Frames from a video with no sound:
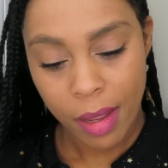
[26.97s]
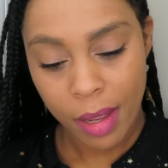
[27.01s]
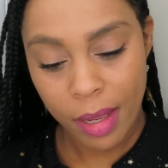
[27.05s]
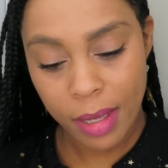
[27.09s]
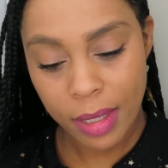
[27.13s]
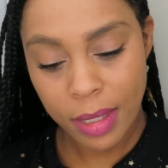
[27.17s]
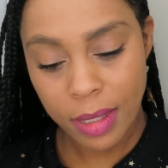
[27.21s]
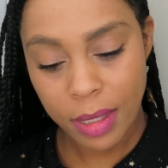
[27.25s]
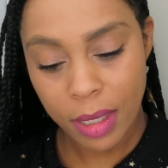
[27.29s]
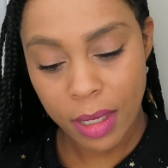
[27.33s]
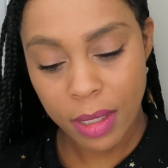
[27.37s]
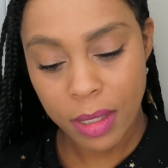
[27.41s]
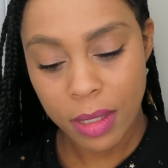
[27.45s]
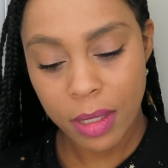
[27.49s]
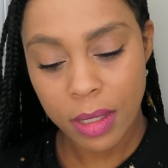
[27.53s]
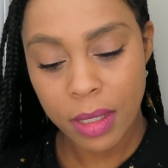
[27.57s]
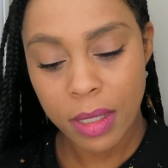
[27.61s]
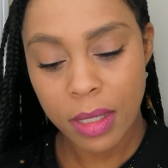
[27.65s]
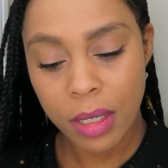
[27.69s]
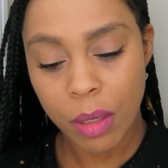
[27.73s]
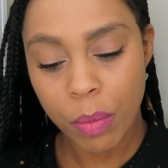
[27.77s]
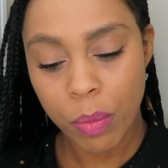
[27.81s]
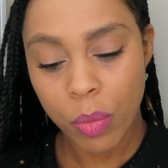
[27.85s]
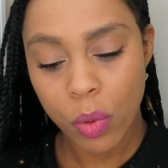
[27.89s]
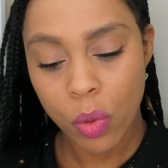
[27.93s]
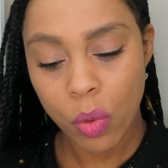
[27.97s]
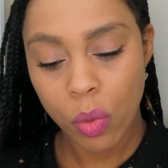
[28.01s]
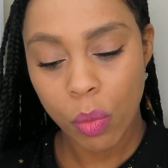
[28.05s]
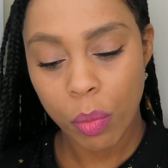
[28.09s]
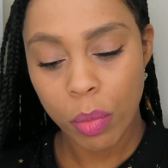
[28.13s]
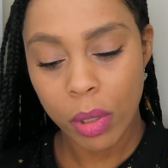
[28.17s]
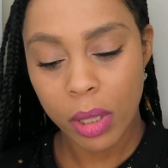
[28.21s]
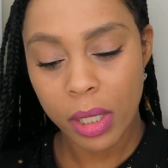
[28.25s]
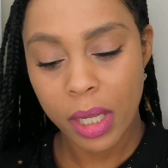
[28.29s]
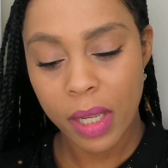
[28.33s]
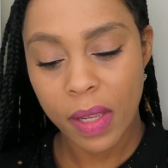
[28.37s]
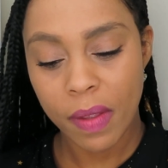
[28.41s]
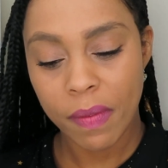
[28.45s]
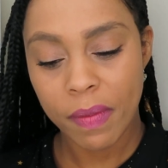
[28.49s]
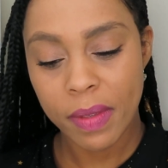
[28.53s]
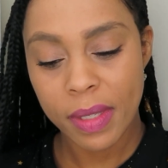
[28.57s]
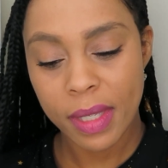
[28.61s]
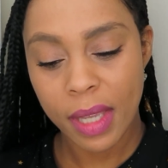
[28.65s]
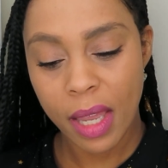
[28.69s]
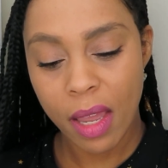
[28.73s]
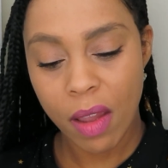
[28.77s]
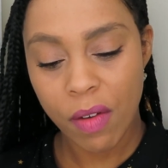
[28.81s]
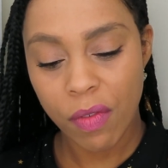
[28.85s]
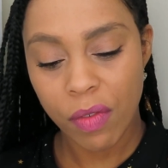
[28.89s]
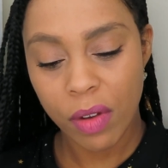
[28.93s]
It says, "The simple
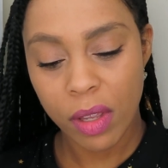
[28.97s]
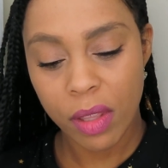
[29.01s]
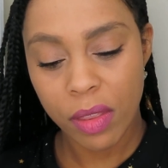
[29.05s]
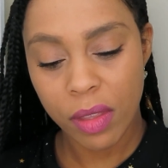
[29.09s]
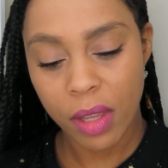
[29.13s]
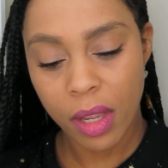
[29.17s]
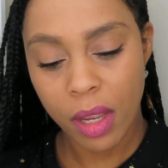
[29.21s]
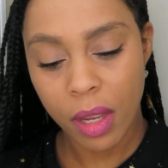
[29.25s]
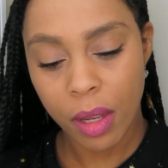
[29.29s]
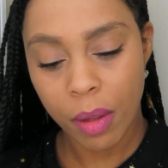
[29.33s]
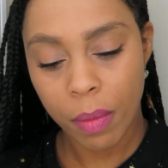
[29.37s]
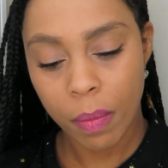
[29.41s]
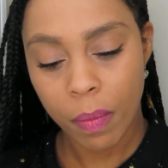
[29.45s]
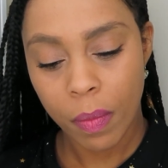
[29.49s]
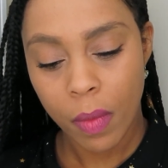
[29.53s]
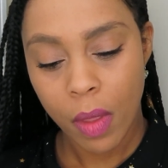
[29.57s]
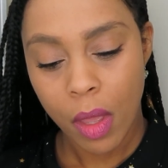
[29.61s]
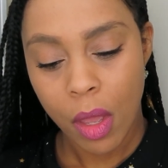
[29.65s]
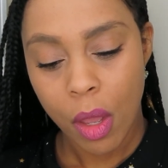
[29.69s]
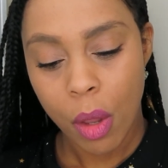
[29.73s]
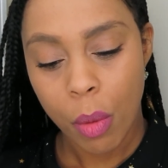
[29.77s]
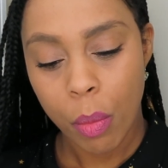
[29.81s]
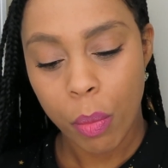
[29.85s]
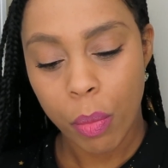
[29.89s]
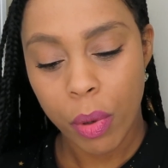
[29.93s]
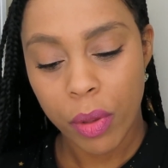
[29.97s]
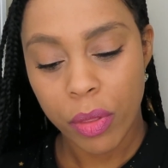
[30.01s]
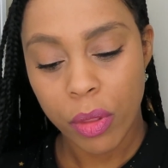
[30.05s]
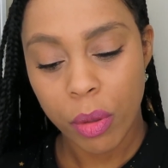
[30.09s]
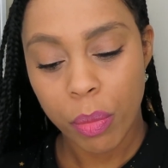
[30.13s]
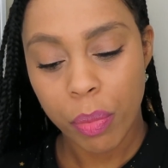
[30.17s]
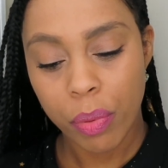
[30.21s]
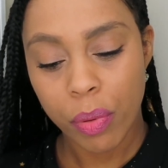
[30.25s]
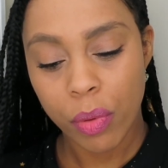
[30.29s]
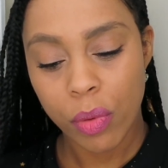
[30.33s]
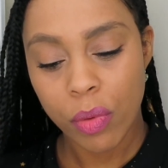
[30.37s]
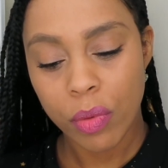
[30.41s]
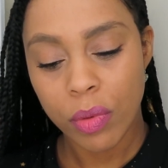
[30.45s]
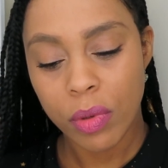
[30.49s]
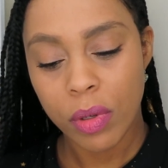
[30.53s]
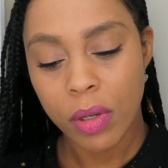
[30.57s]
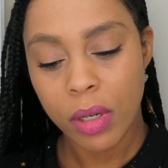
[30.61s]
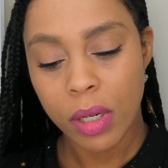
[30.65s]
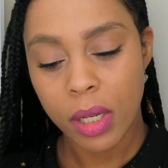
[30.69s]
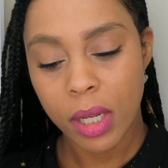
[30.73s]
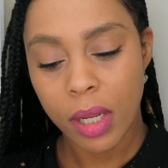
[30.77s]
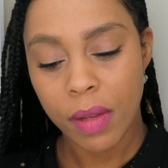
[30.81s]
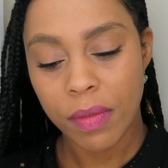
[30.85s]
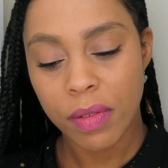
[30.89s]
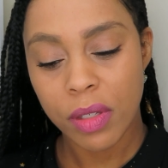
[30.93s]
believes everything, but the
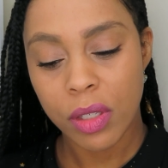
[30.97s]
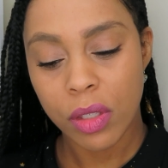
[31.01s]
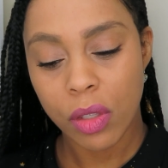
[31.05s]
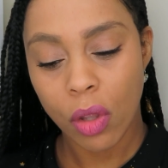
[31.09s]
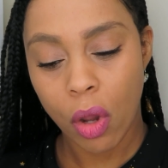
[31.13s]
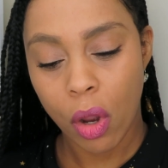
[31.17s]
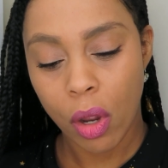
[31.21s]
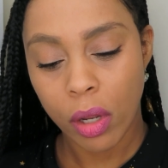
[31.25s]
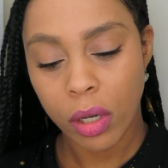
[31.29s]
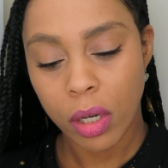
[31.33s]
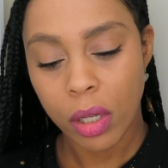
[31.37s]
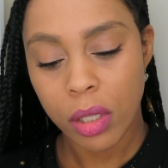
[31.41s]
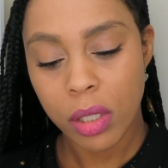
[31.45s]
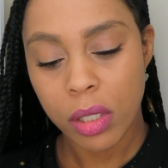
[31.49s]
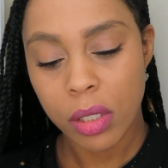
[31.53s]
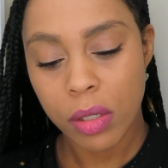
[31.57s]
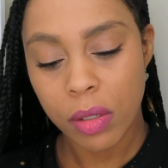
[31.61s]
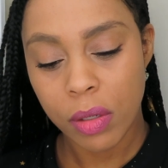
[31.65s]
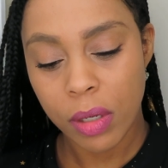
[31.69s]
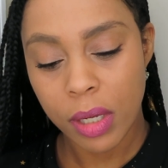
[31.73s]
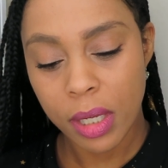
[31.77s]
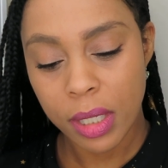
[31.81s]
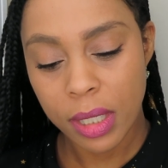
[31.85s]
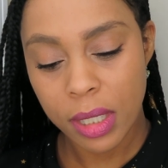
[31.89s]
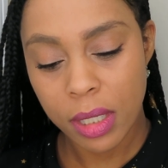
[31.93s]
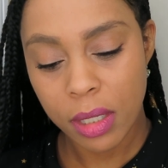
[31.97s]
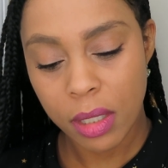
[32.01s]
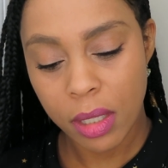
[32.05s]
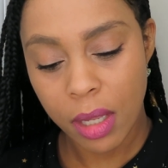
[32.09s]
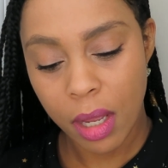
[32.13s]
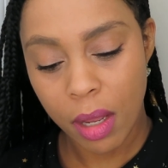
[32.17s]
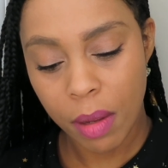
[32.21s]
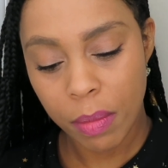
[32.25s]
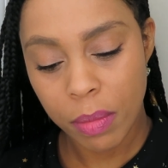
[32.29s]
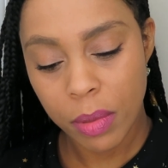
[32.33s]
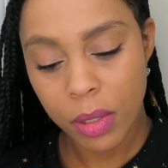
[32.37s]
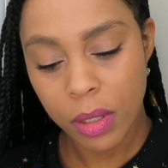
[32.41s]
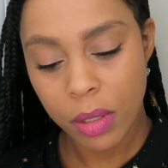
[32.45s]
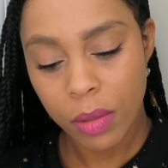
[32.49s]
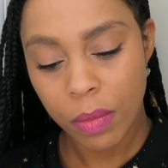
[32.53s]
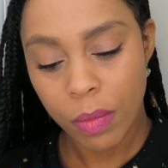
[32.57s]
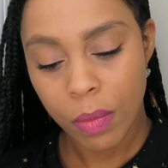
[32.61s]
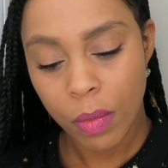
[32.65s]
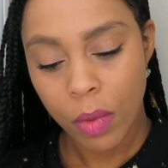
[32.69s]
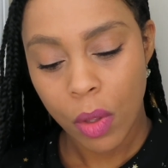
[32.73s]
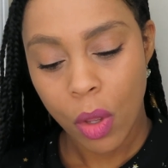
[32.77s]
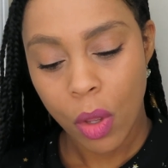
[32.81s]
prudent gives thought to his steps.